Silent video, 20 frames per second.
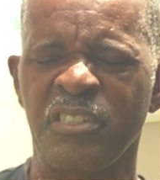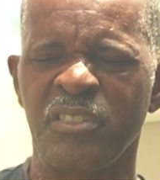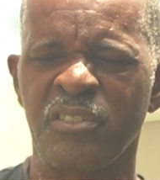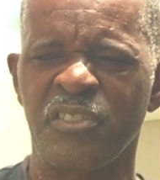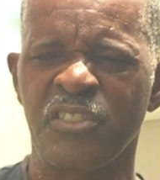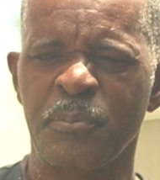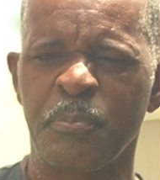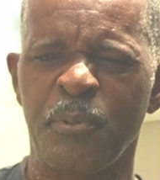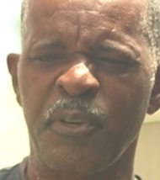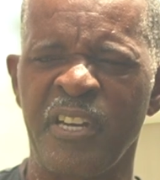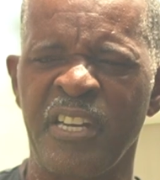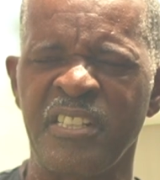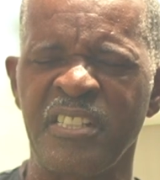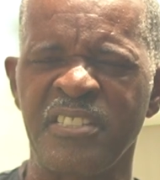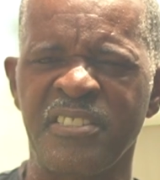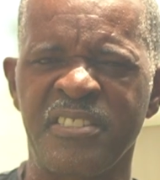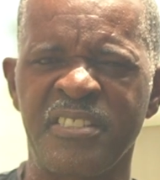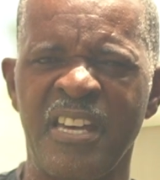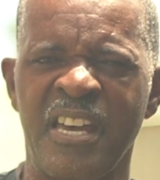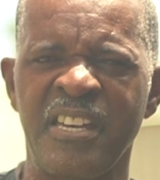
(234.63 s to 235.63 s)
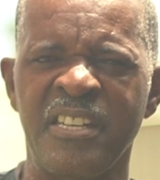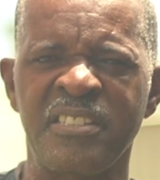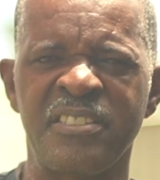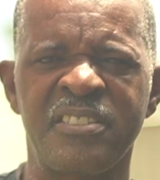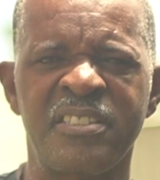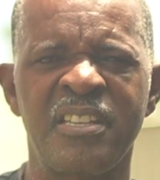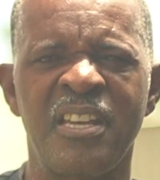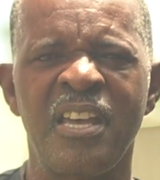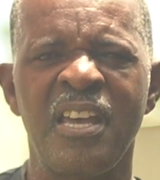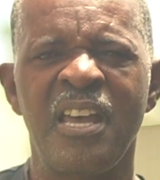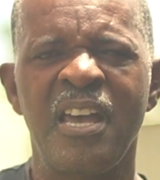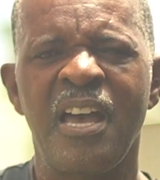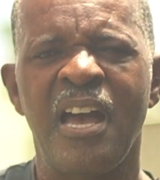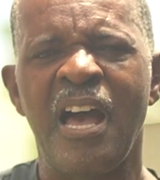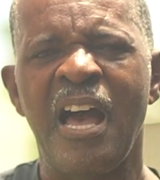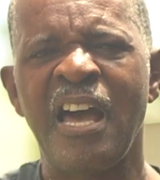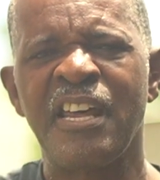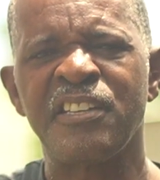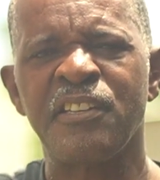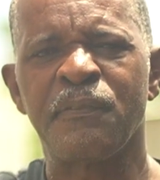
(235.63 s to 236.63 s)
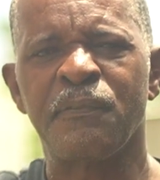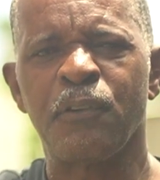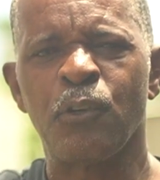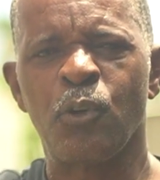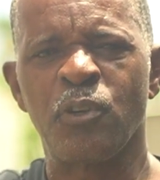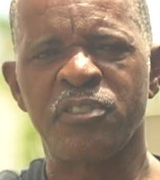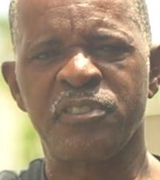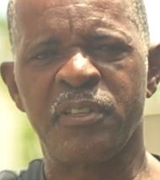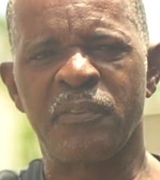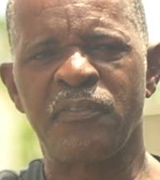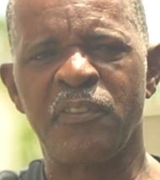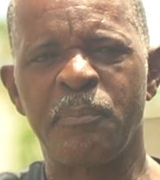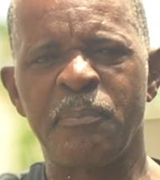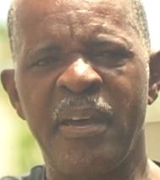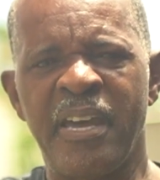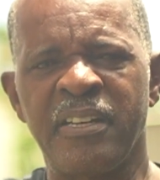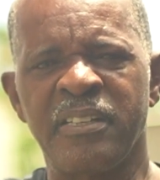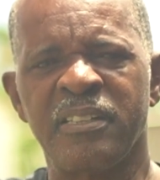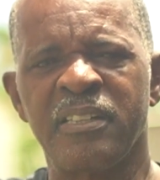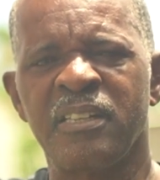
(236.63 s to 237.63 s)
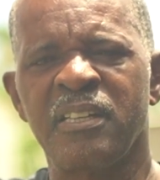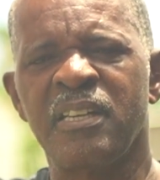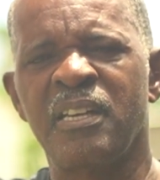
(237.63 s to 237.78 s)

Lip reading: spray the sides and the floors of the pen.